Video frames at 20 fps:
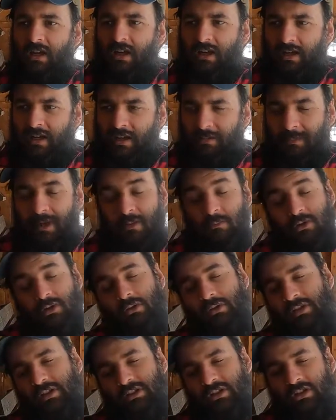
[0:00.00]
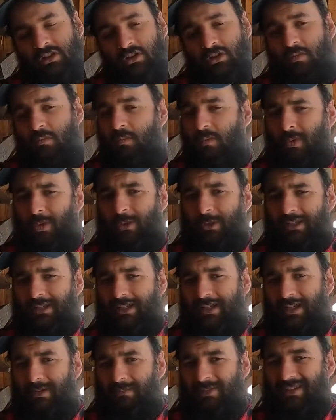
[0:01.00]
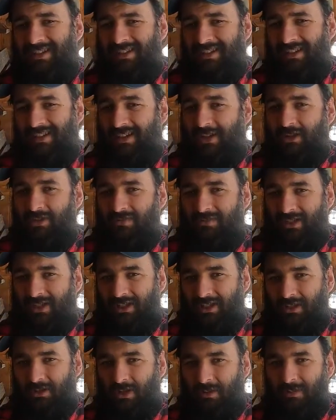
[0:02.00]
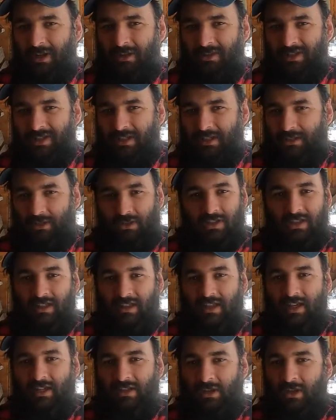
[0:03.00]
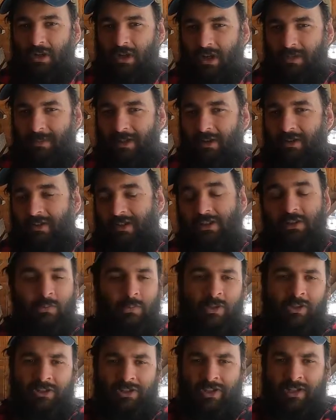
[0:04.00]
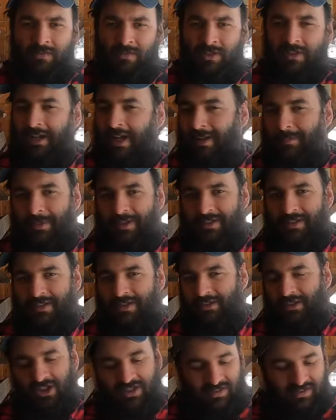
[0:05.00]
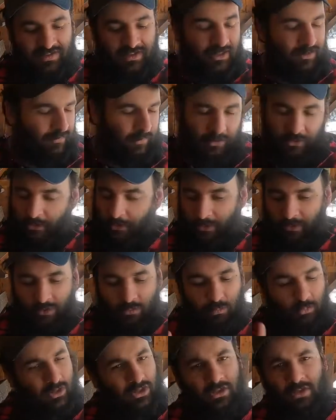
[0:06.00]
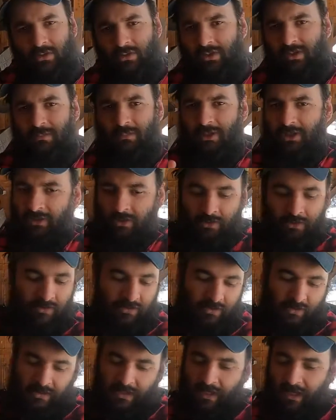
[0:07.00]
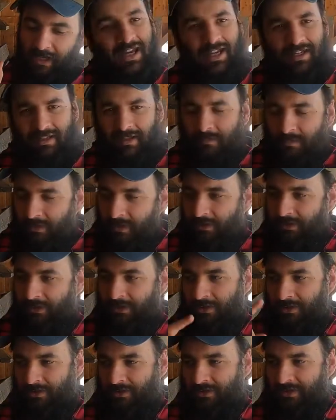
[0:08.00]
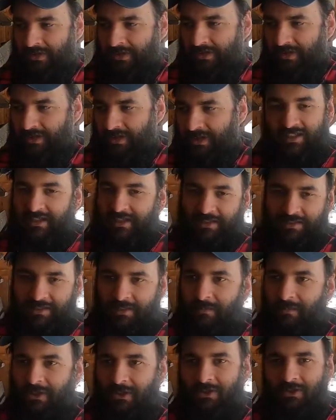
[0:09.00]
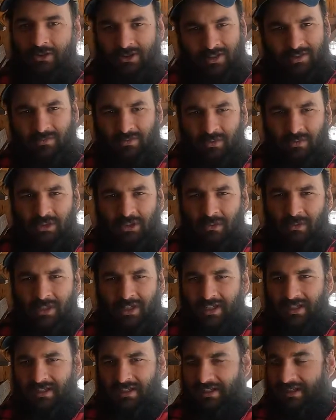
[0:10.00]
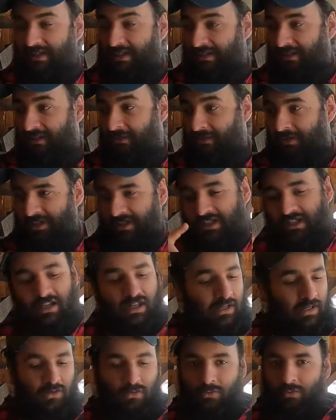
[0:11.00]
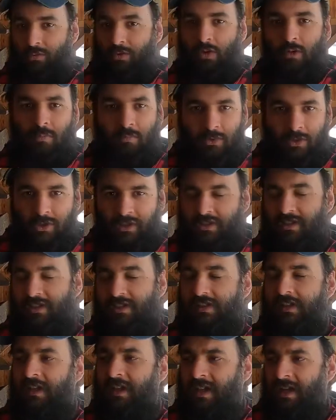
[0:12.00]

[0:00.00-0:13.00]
I'm going to go more in depth in later video about each thing that I talk about, as well as cover topics such as the difference between Windows computers, Mac computers, Linux computers, if you really want to get to the nitty-gritty, Chromebooks.